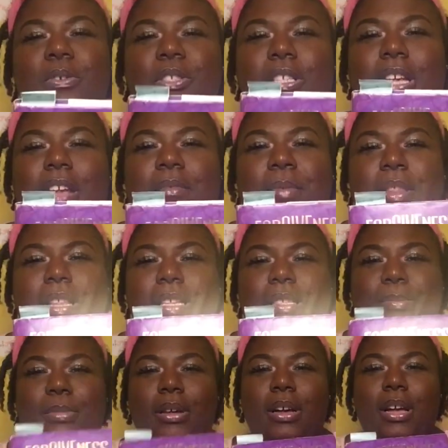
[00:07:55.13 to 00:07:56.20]
she gave me this
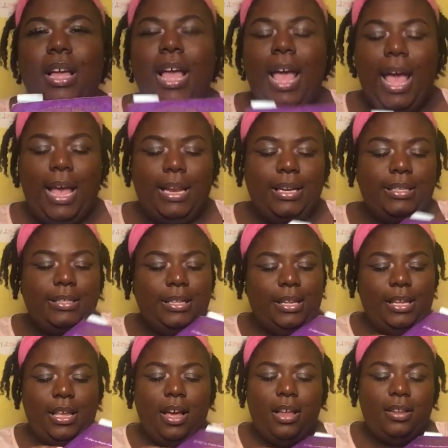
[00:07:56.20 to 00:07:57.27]
book, and it's a
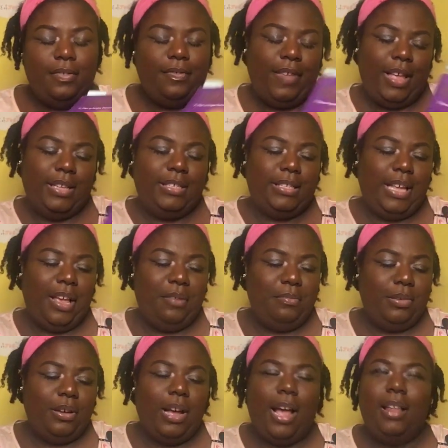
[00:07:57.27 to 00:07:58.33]
Iyanla Vanzant
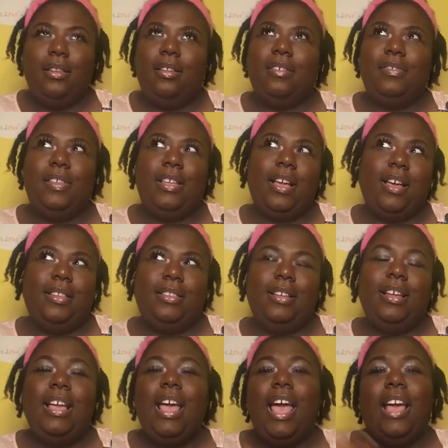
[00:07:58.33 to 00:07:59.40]
book. I love Iyanla,
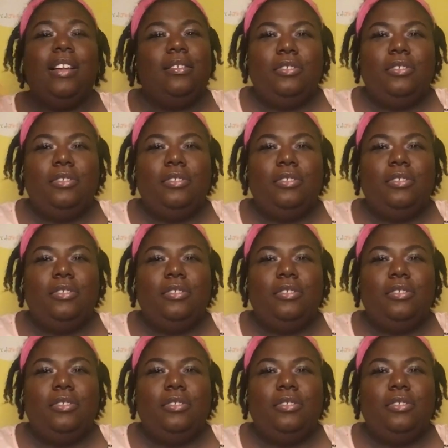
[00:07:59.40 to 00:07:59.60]
and